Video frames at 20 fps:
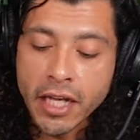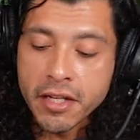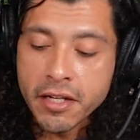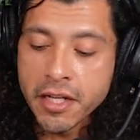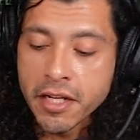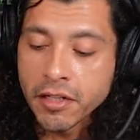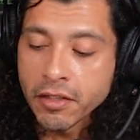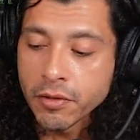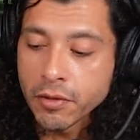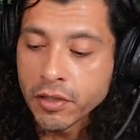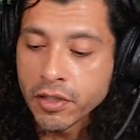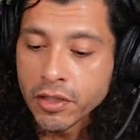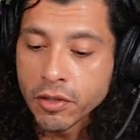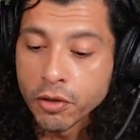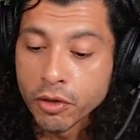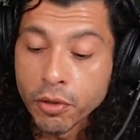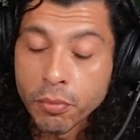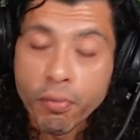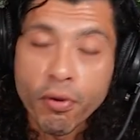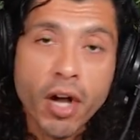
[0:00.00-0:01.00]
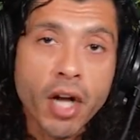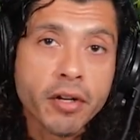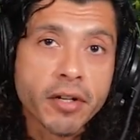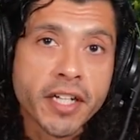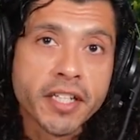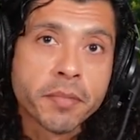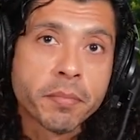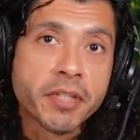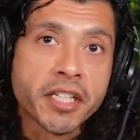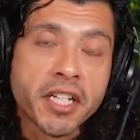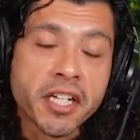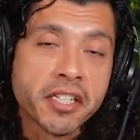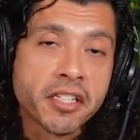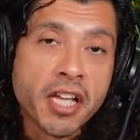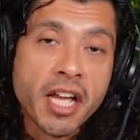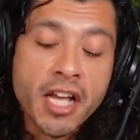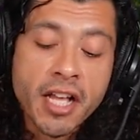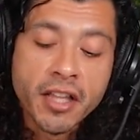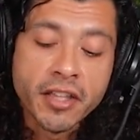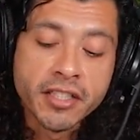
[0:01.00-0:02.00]
and then their progress,
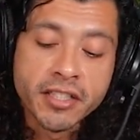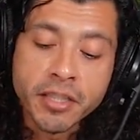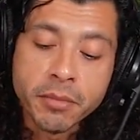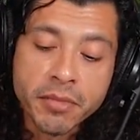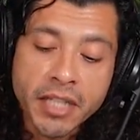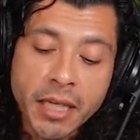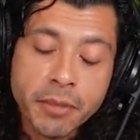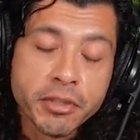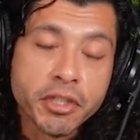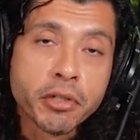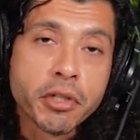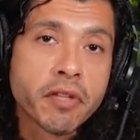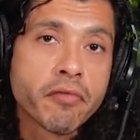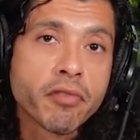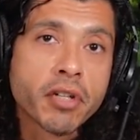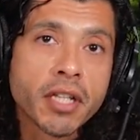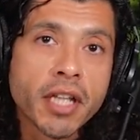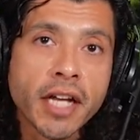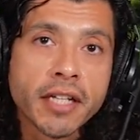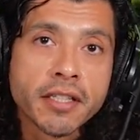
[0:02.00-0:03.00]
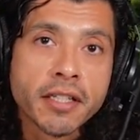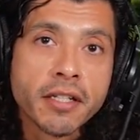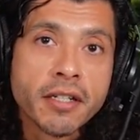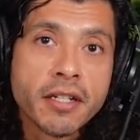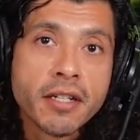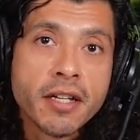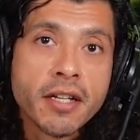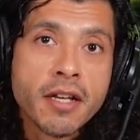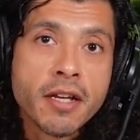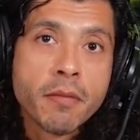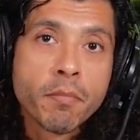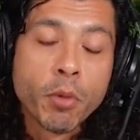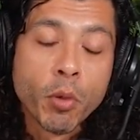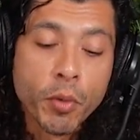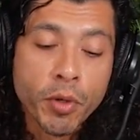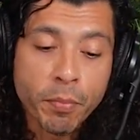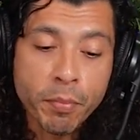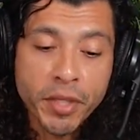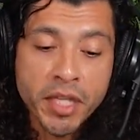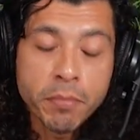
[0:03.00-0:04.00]
because sometimes they don't even realize it.
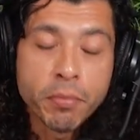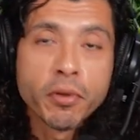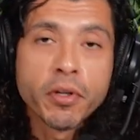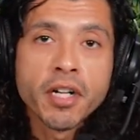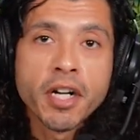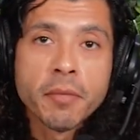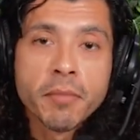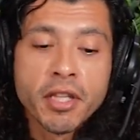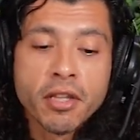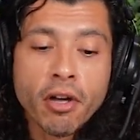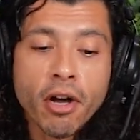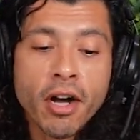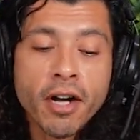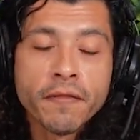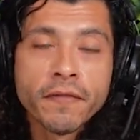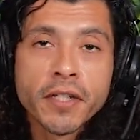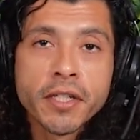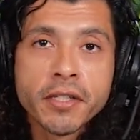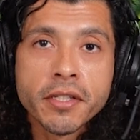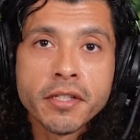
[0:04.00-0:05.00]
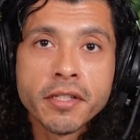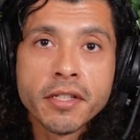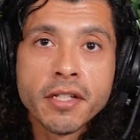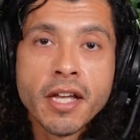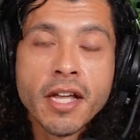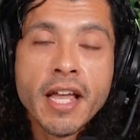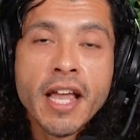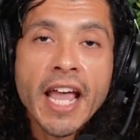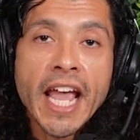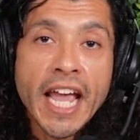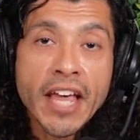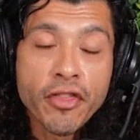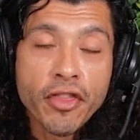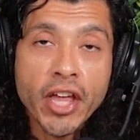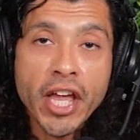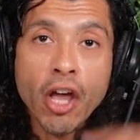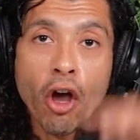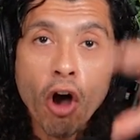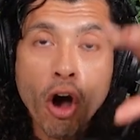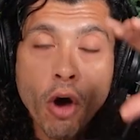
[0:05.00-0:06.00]
But when people come in the office
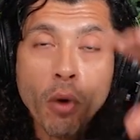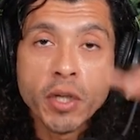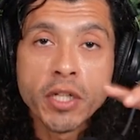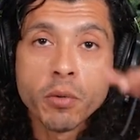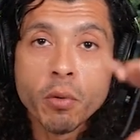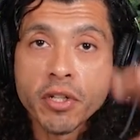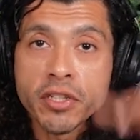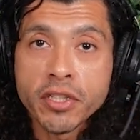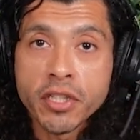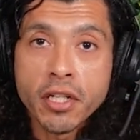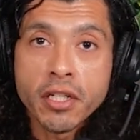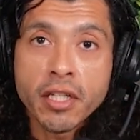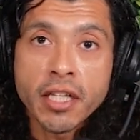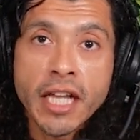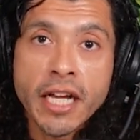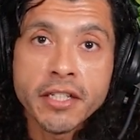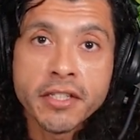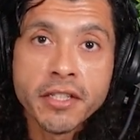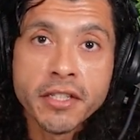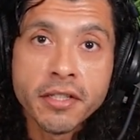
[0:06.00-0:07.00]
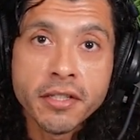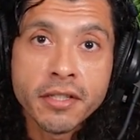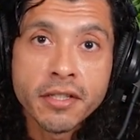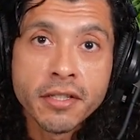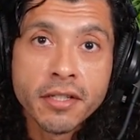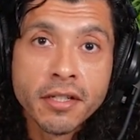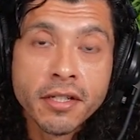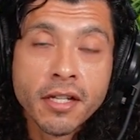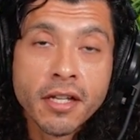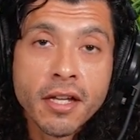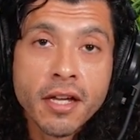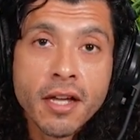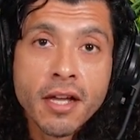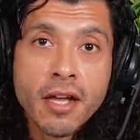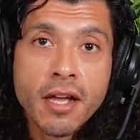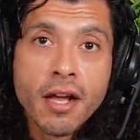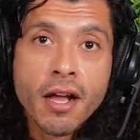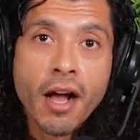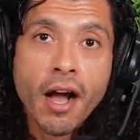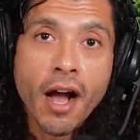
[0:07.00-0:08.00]
and they always wear sunglasses,
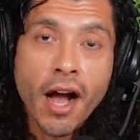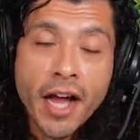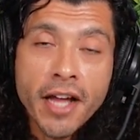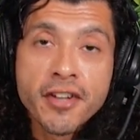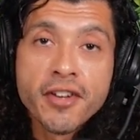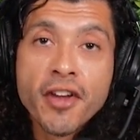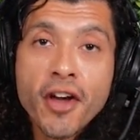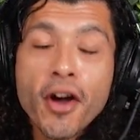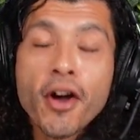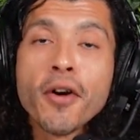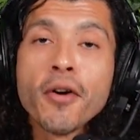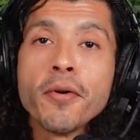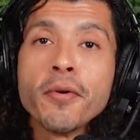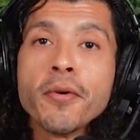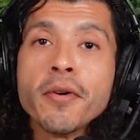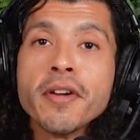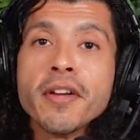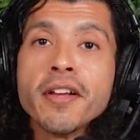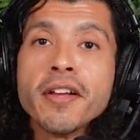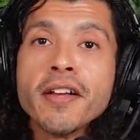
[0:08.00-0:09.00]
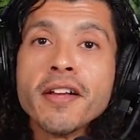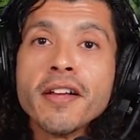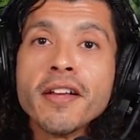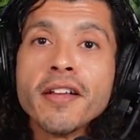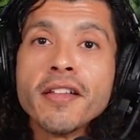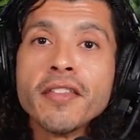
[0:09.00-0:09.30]
I know